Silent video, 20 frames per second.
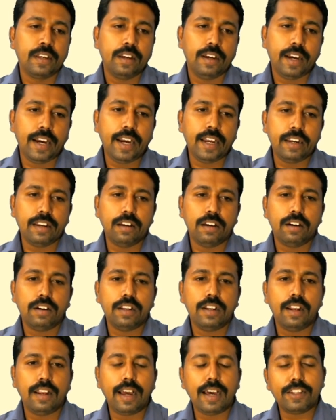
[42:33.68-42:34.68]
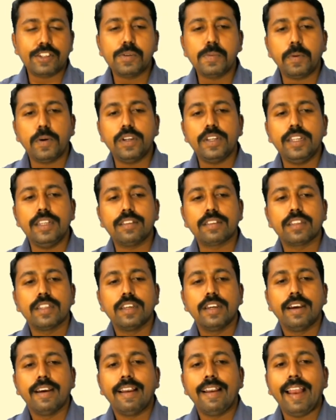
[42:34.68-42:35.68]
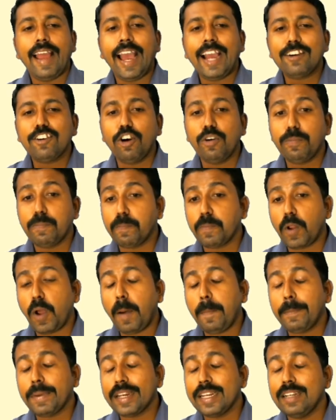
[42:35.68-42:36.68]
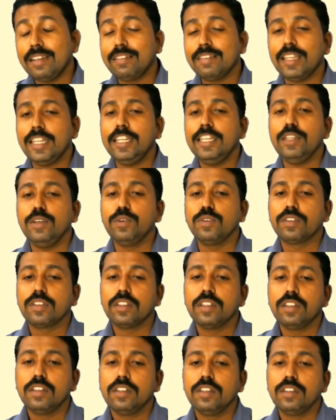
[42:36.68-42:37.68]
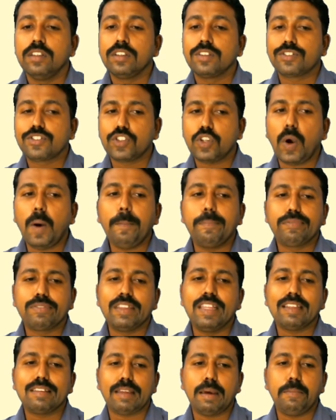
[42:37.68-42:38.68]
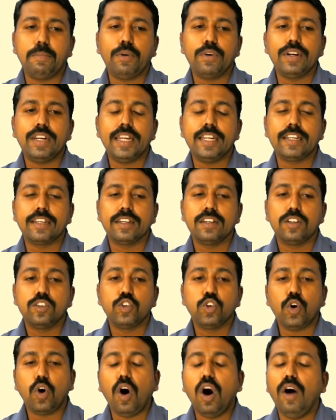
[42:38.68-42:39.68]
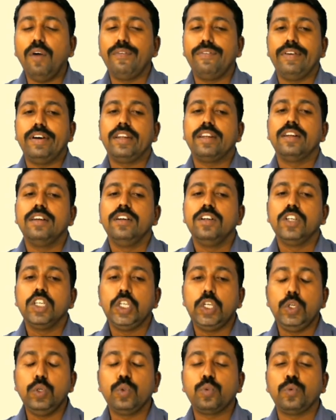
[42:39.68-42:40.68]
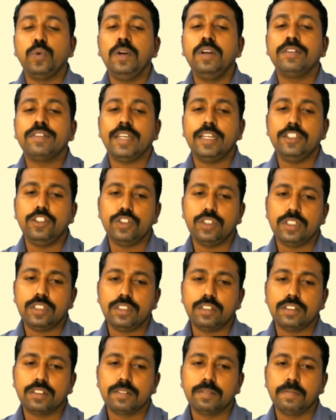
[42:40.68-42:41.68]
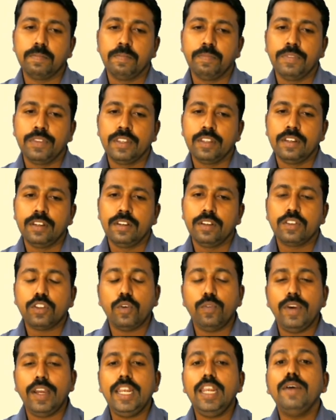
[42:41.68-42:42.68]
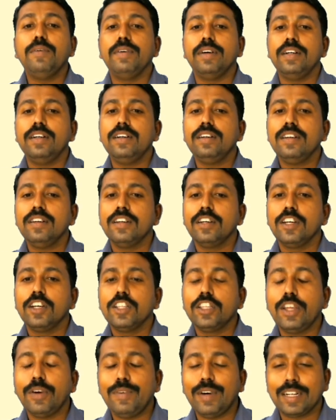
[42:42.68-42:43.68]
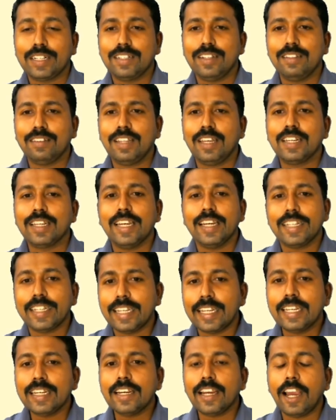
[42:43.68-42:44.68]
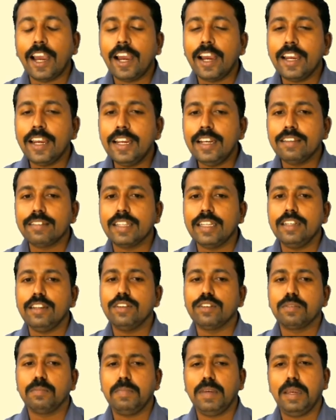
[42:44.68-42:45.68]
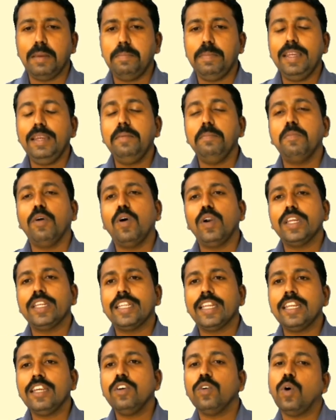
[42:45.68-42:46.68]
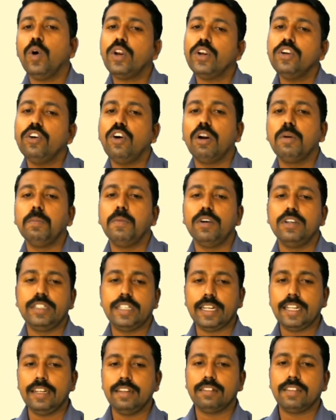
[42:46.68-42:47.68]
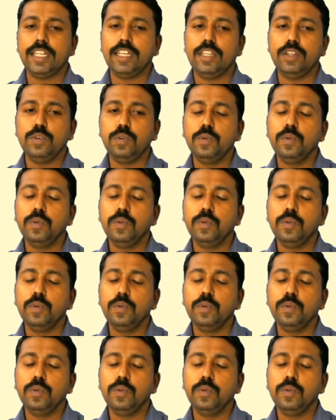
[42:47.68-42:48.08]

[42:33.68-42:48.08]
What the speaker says: And last point is lack of proper incentives stops the subordinate to offer useful suggestions. So whenever the workers are getting incentives, maybe monetary or non-monetary incentive,